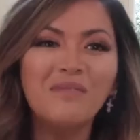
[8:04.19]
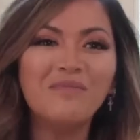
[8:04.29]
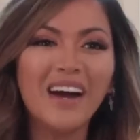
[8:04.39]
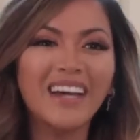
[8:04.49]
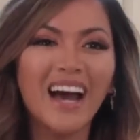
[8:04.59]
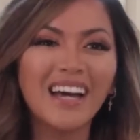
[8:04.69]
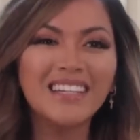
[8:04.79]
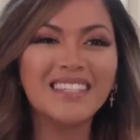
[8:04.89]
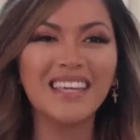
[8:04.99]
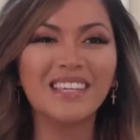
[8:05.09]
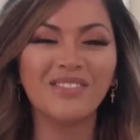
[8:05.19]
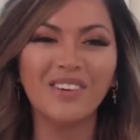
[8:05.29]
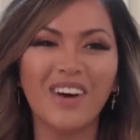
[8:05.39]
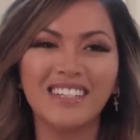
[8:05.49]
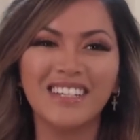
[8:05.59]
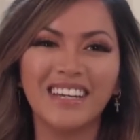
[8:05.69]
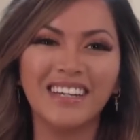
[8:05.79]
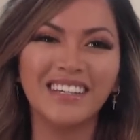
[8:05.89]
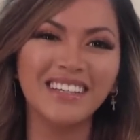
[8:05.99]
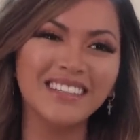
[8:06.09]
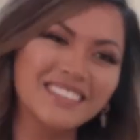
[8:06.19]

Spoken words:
Bye guys, thank you for watching.